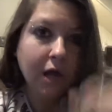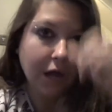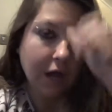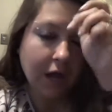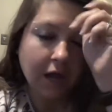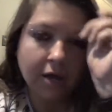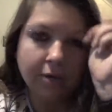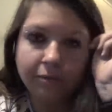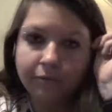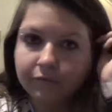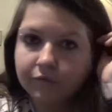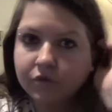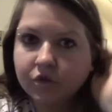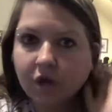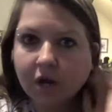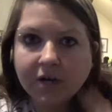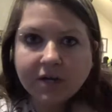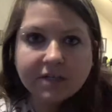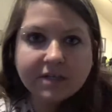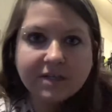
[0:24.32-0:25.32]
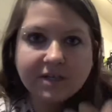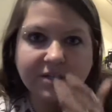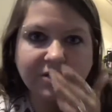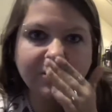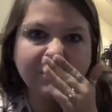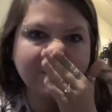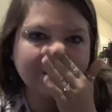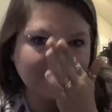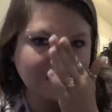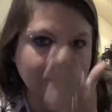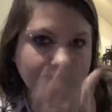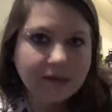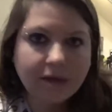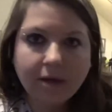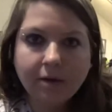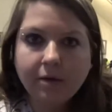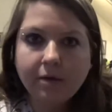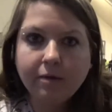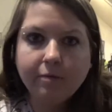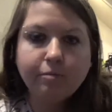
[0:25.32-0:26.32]
Um, trying to stick to it at least,
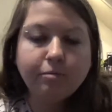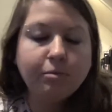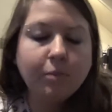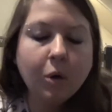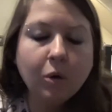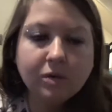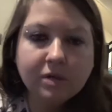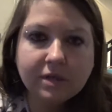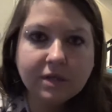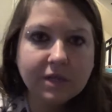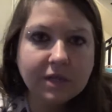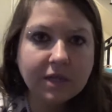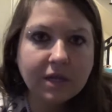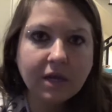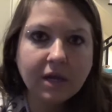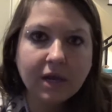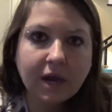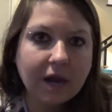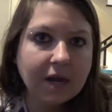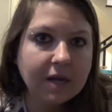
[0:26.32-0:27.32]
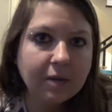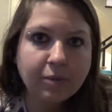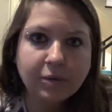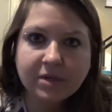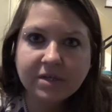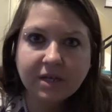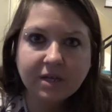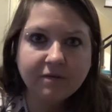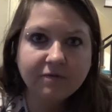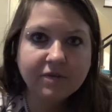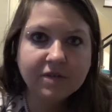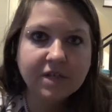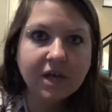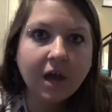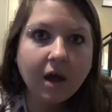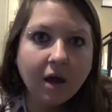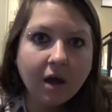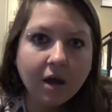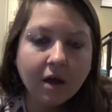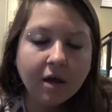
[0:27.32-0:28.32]
uh, mostly 90% of the
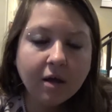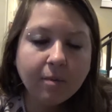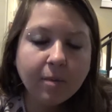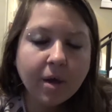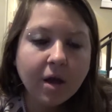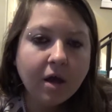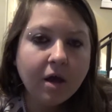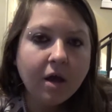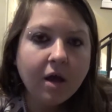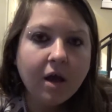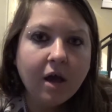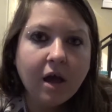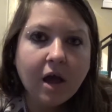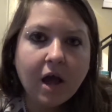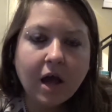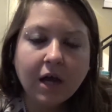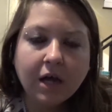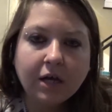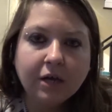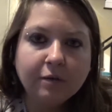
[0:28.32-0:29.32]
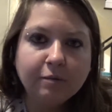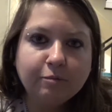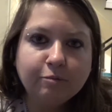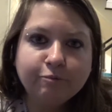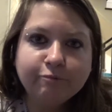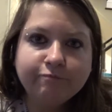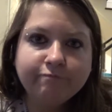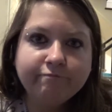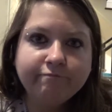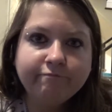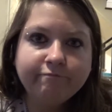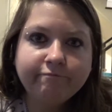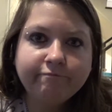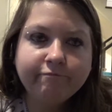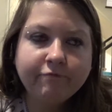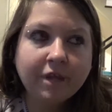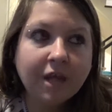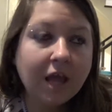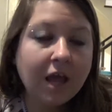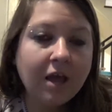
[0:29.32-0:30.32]
time. Um,
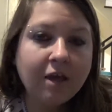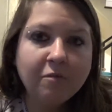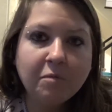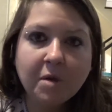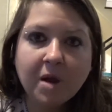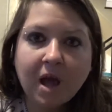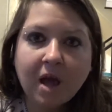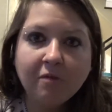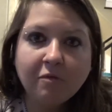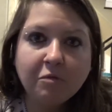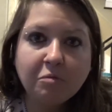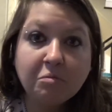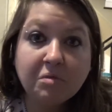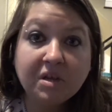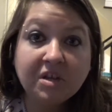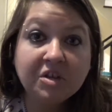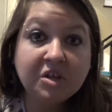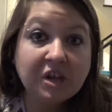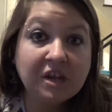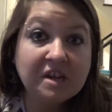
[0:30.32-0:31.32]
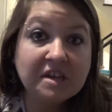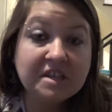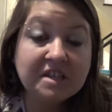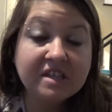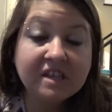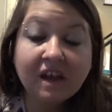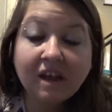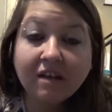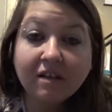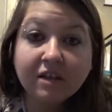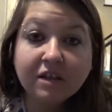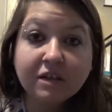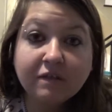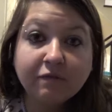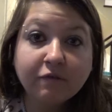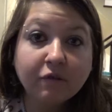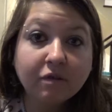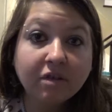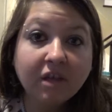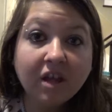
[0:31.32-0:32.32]
yeah, I've been having big giant salads
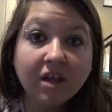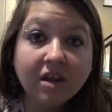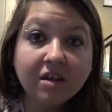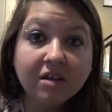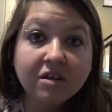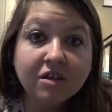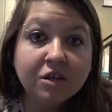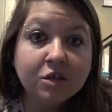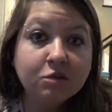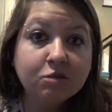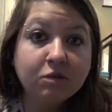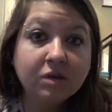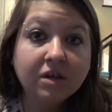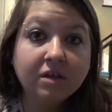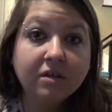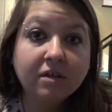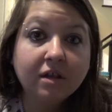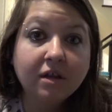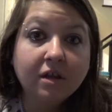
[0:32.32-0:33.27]
for lunch with